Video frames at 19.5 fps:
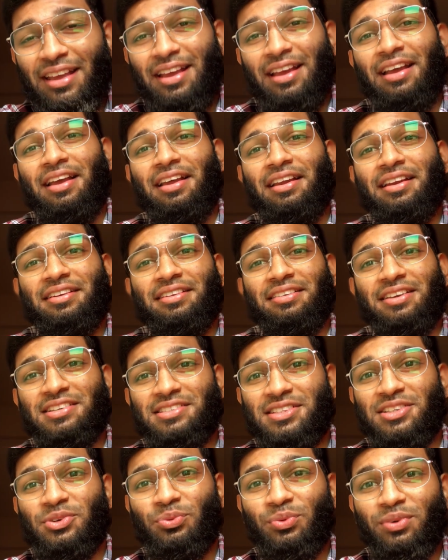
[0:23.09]
and is
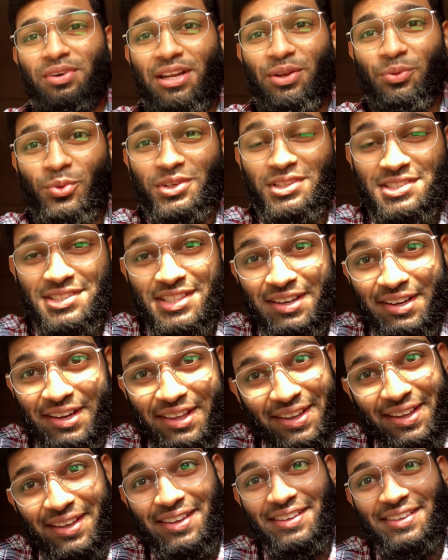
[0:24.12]
it really worth
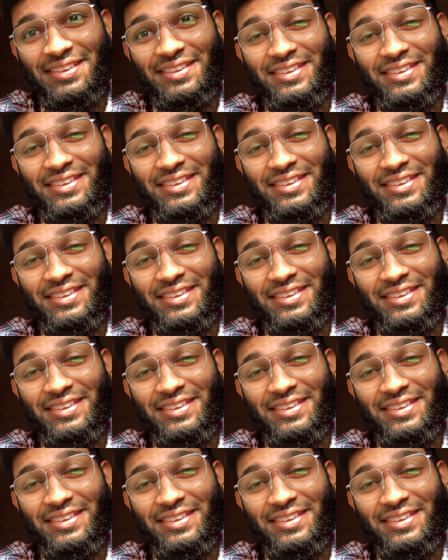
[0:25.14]
studying it?